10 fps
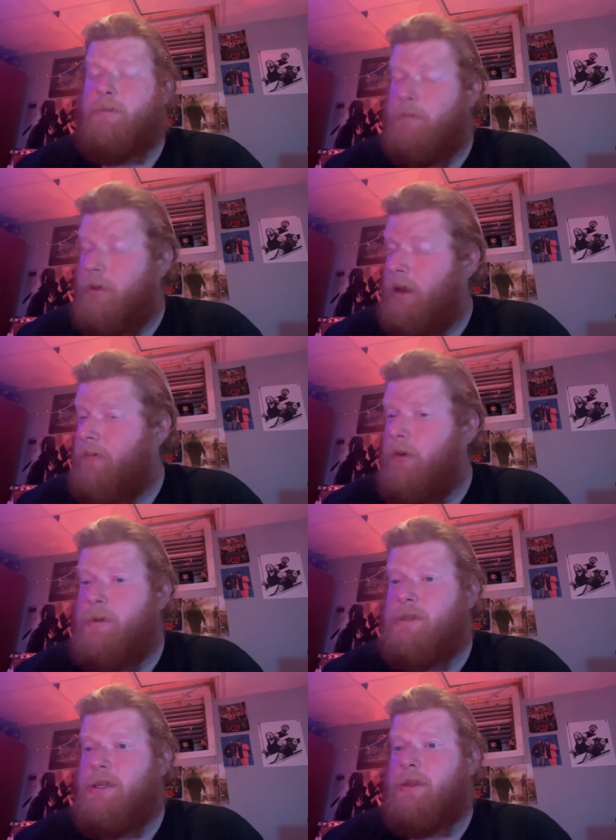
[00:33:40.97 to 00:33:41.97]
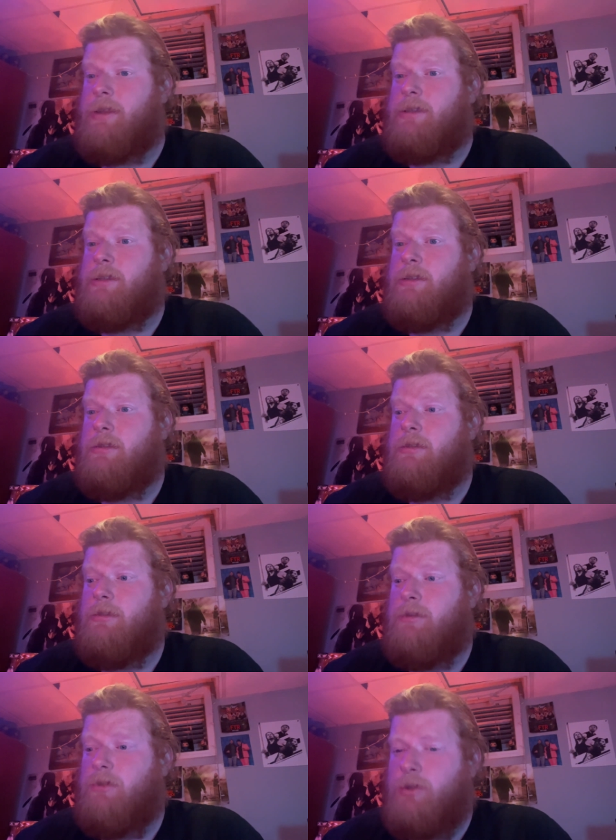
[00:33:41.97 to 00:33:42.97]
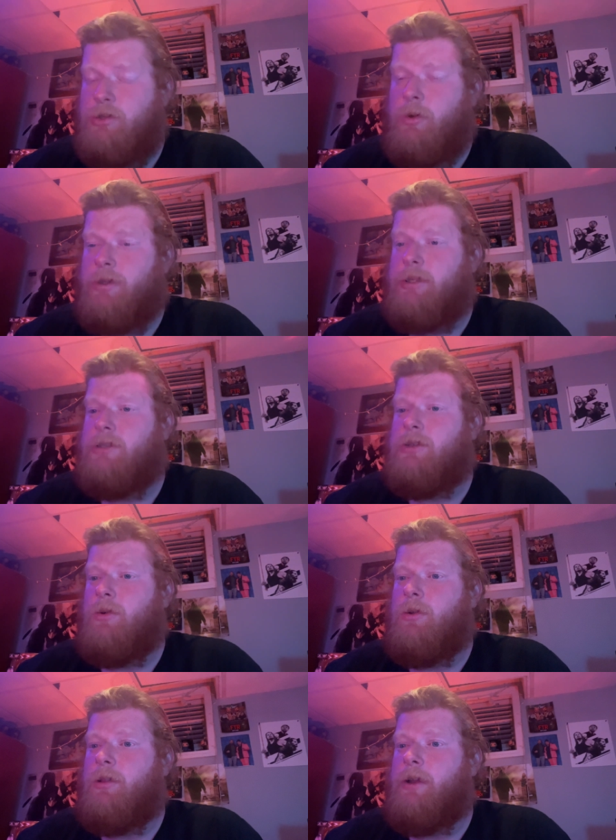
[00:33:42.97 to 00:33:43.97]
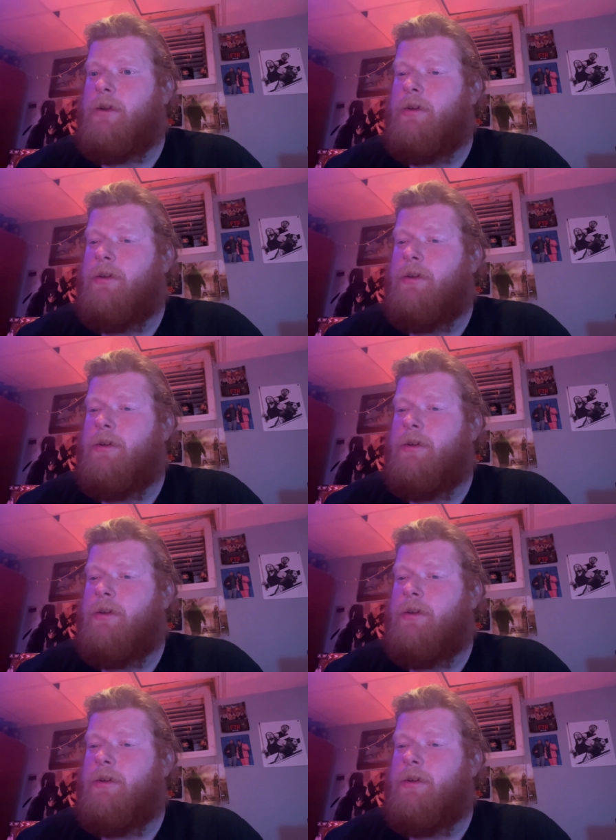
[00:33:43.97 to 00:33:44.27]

But I've always said this the choice is so clear,